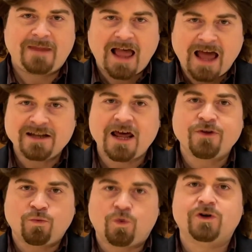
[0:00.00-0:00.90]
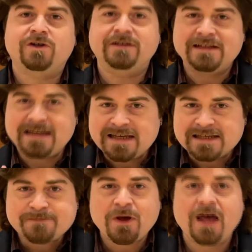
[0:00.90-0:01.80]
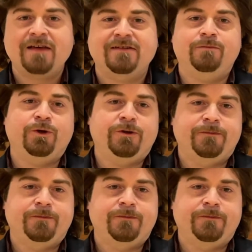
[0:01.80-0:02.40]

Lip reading: Another world is possible.